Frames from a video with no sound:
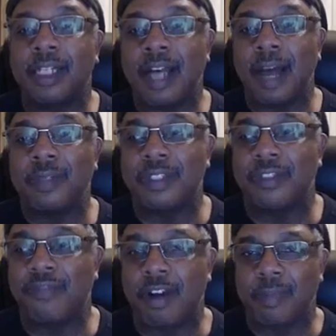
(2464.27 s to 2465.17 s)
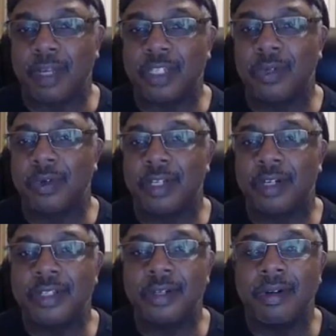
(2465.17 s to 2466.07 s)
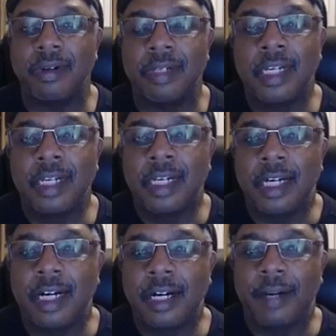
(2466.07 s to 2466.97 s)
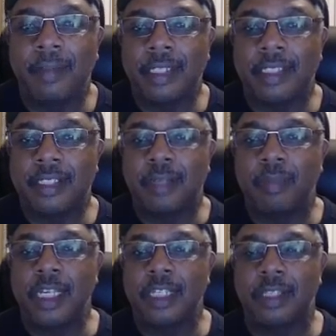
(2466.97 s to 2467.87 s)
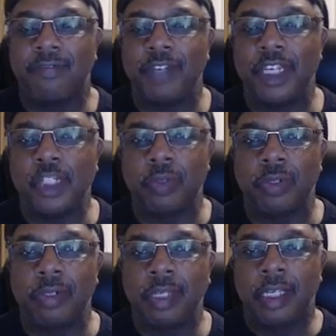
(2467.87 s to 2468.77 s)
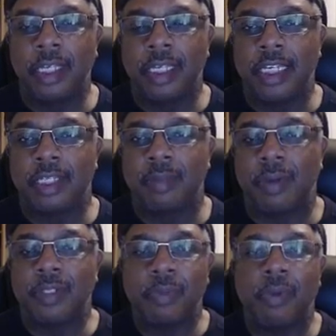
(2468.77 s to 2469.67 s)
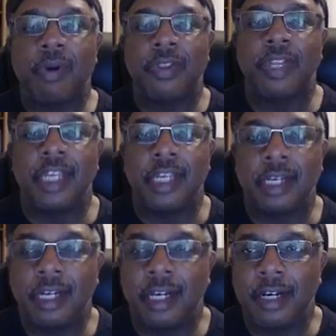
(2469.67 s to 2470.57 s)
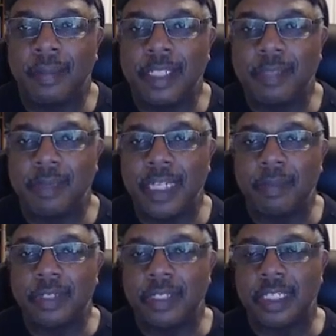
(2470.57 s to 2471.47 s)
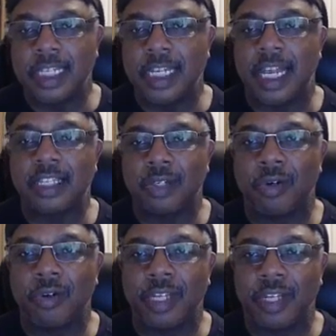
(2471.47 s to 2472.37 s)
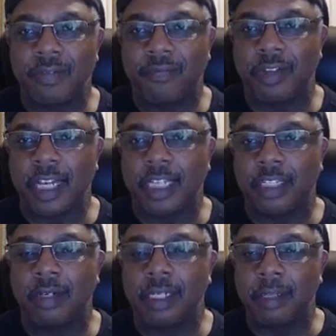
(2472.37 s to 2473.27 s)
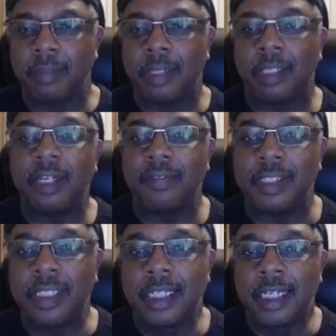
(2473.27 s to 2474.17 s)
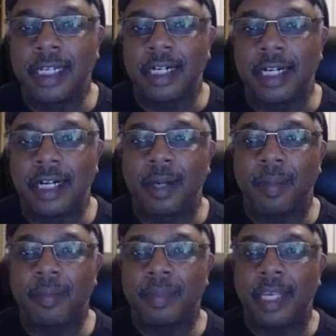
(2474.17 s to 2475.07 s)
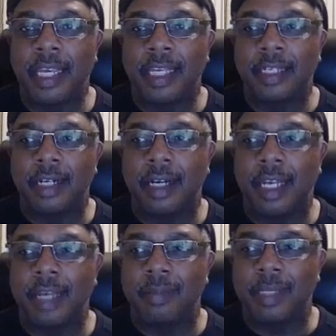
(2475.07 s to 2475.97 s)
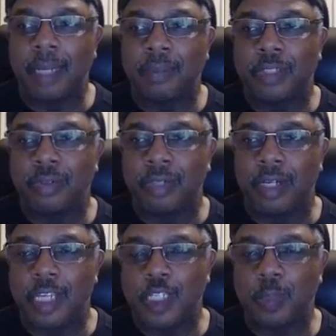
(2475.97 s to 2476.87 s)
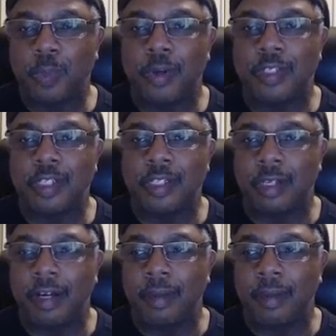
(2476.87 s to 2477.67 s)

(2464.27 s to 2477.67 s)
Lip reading: to accomplish as far as my stories are concerned. To me, it's the visual is the most important thing. Is being able to see that story and feel like you're in the middle of it, and be able to experience it